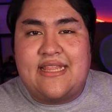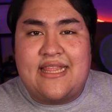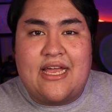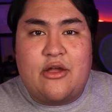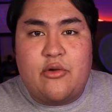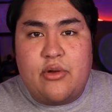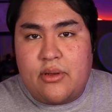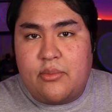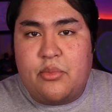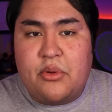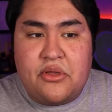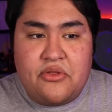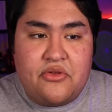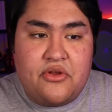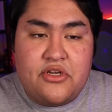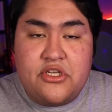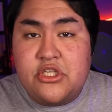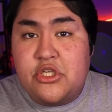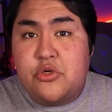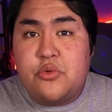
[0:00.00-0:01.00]
that quick
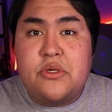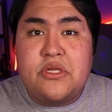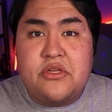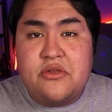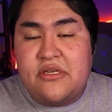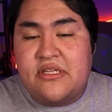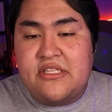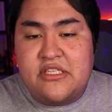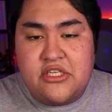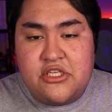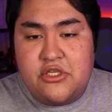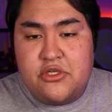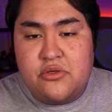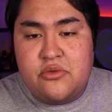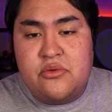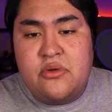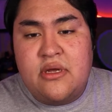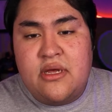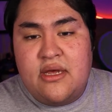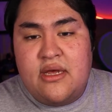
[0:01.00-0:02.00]
breather, do what you need to
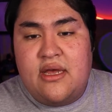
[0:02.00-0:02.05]
do,